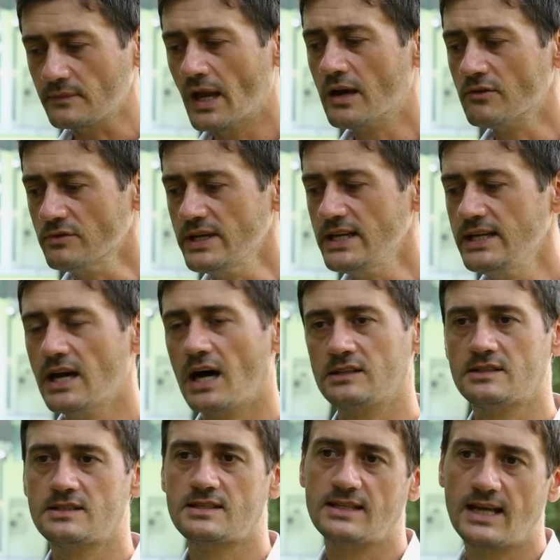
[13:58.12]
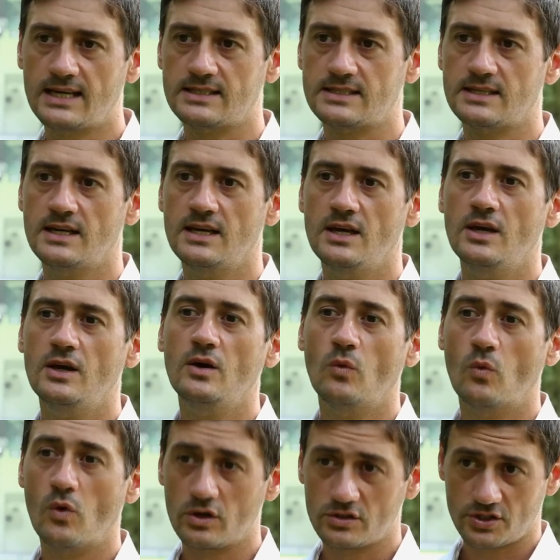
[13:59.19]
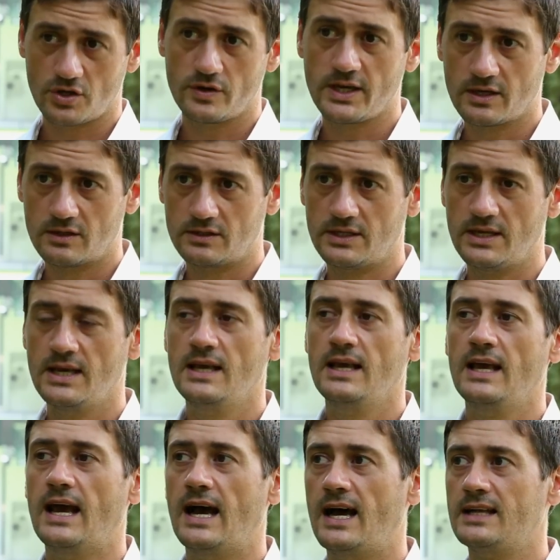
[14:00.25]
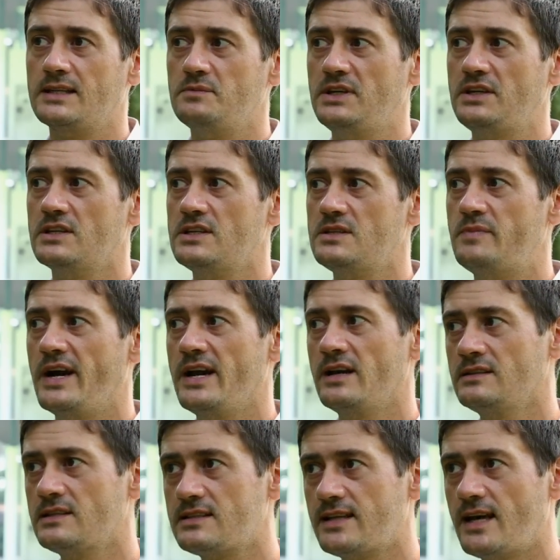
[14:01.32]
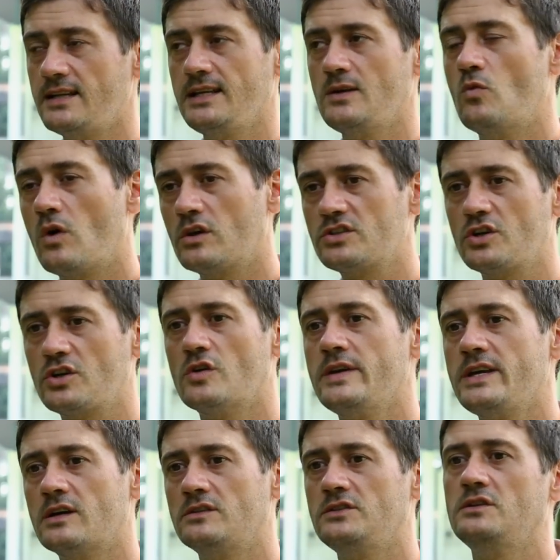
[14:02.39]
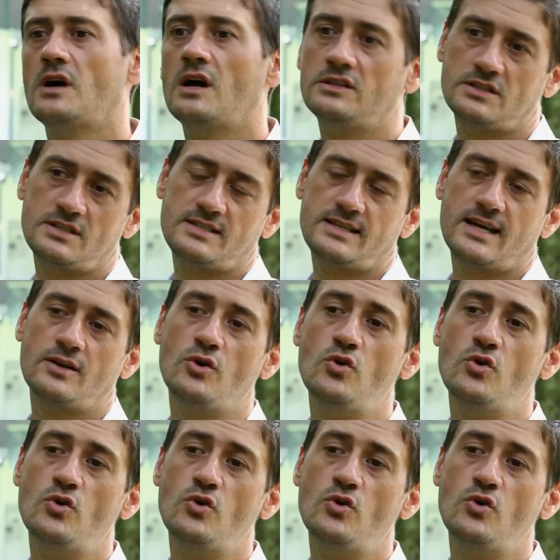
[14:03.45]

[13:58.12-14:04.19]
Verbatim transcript: and really understand what's going on and because by understanding what's going on, you understand